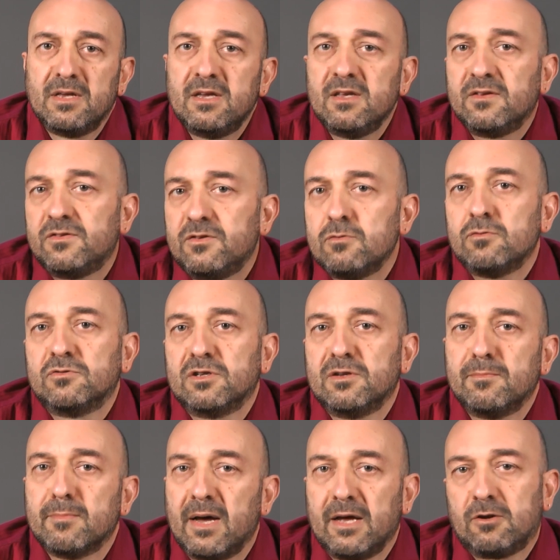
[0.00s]
is
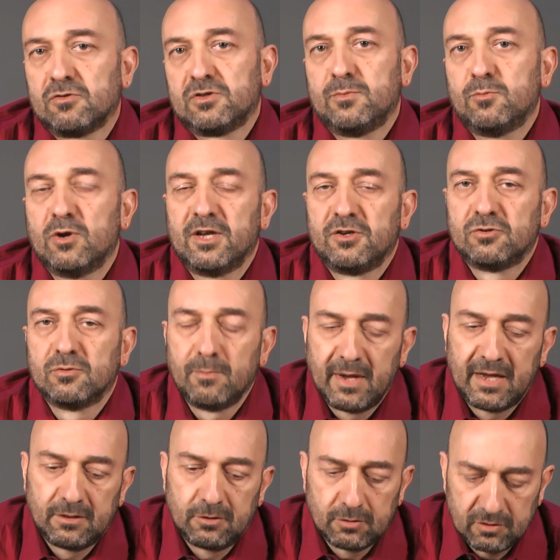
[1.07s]
using microsimulation
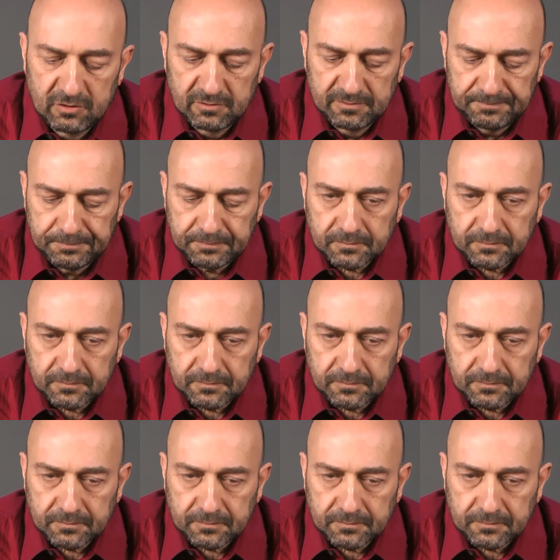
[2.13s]
methods.